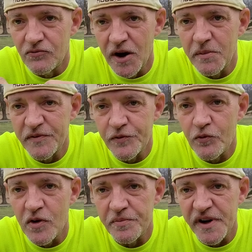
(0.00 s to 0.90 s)
Right
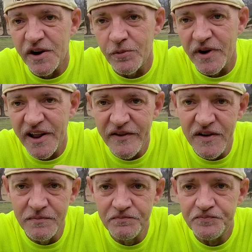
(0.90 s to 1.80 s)
before Apollo
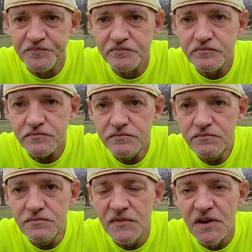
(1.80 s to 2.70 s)
11,
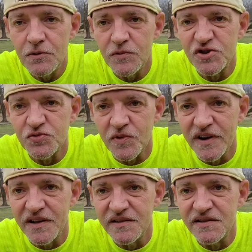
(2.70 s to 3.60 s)
which
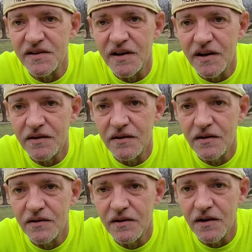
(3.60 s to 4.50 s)
was
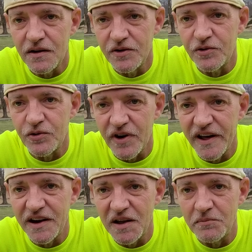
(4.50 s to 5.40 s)
a lunar
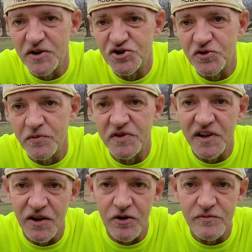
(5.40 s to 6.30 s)
landing mission with
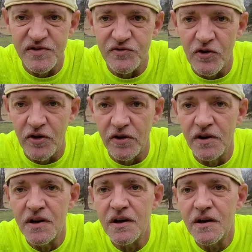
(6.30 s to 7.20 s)
Neil Armstrong
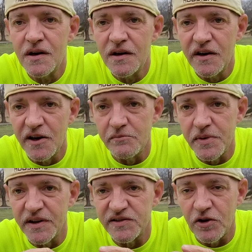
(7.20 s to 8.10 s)
and
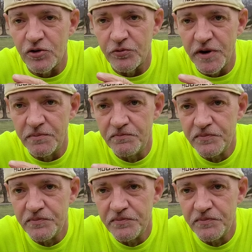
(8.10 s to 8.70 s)
Buzz Aldrin